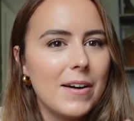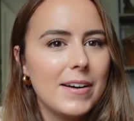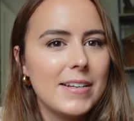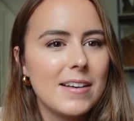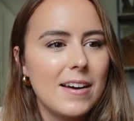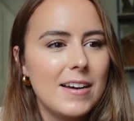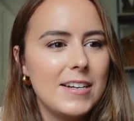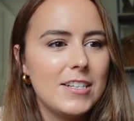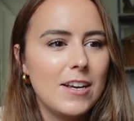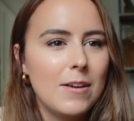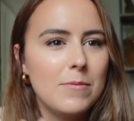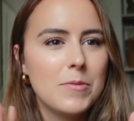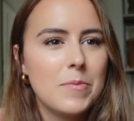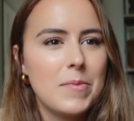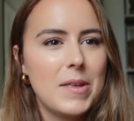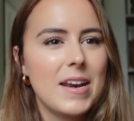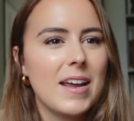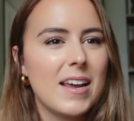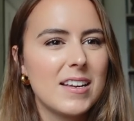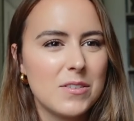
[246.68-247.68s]
nice items, but
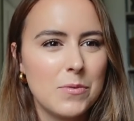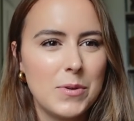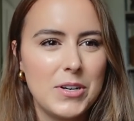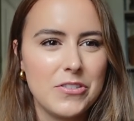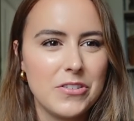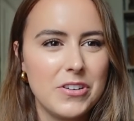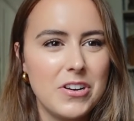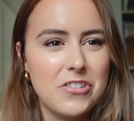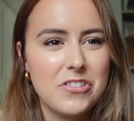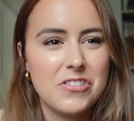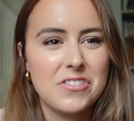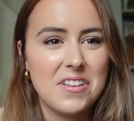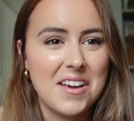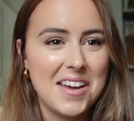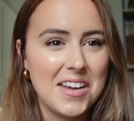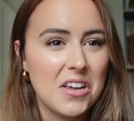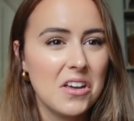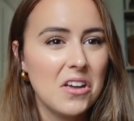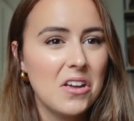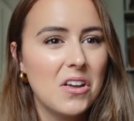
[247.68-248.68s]
then it gets to winter and it's just
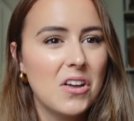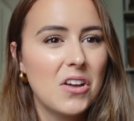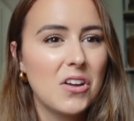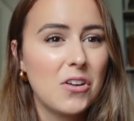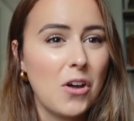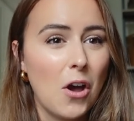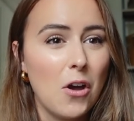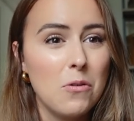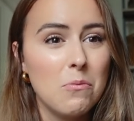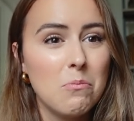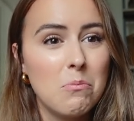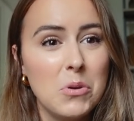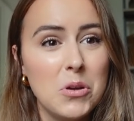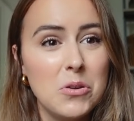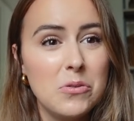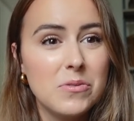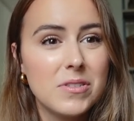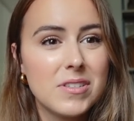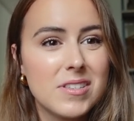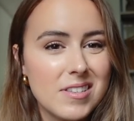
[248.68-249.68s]
like coat,
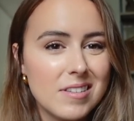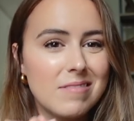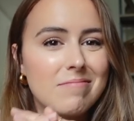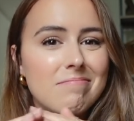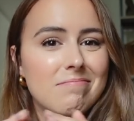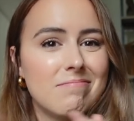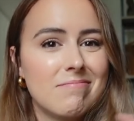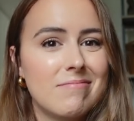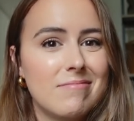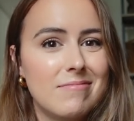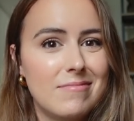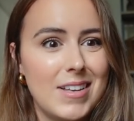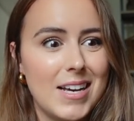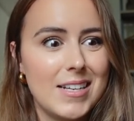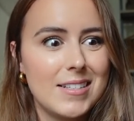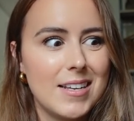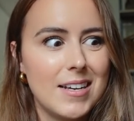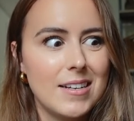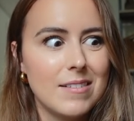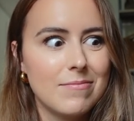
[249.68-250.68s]
boots.
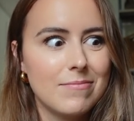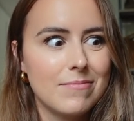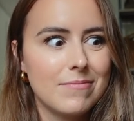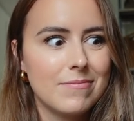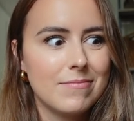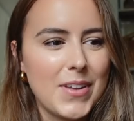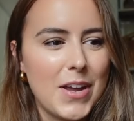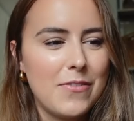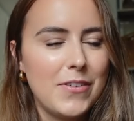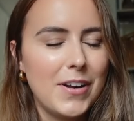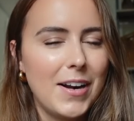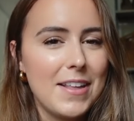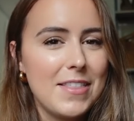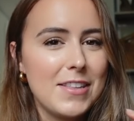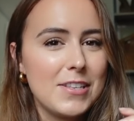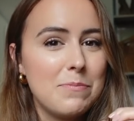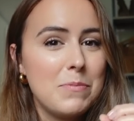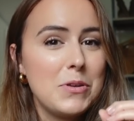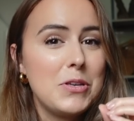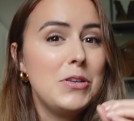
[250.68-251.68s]
That's it. I feel like
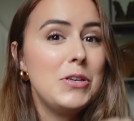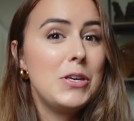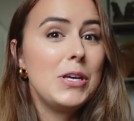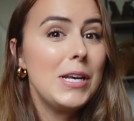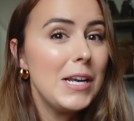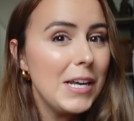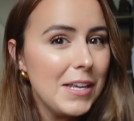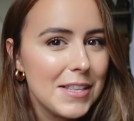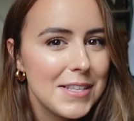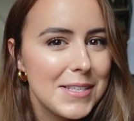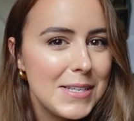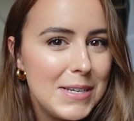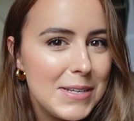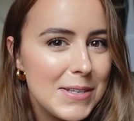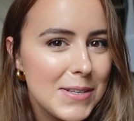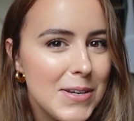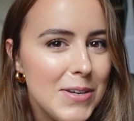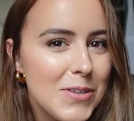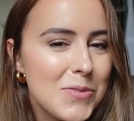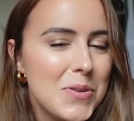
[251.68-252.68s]
this beginning of the
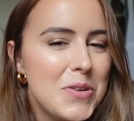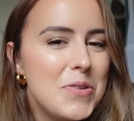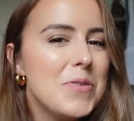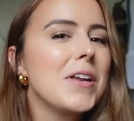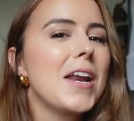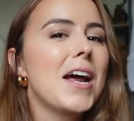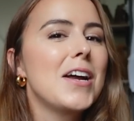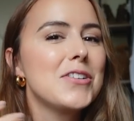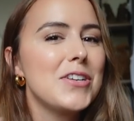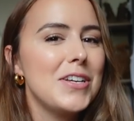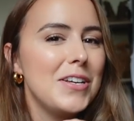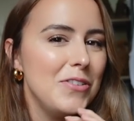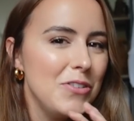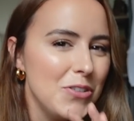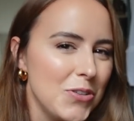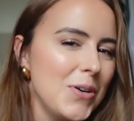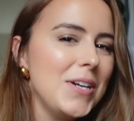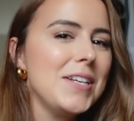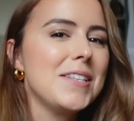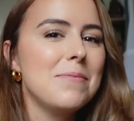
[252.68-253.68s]
season is when you can actually
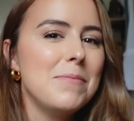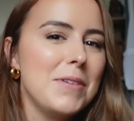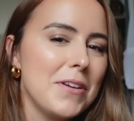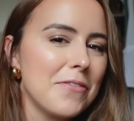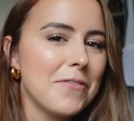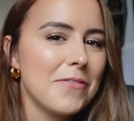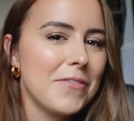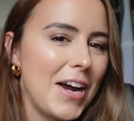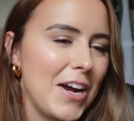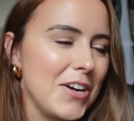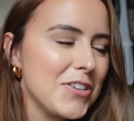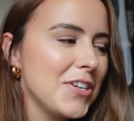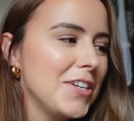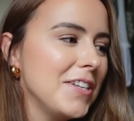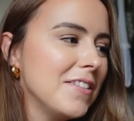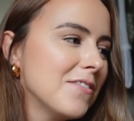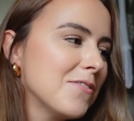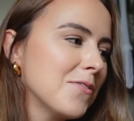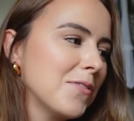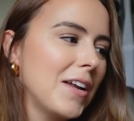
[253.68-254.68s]
enjoy some different
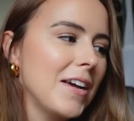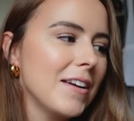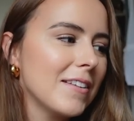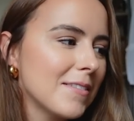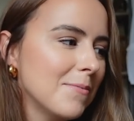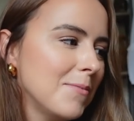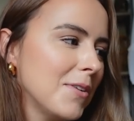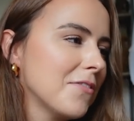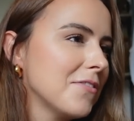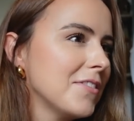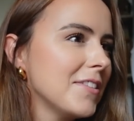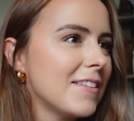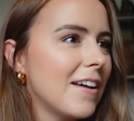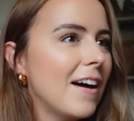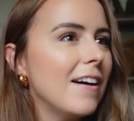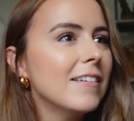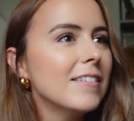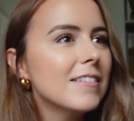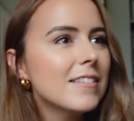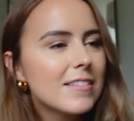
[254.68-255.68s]
fashions or like some different
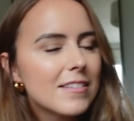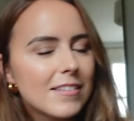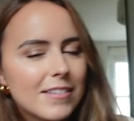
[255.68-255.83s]
styles.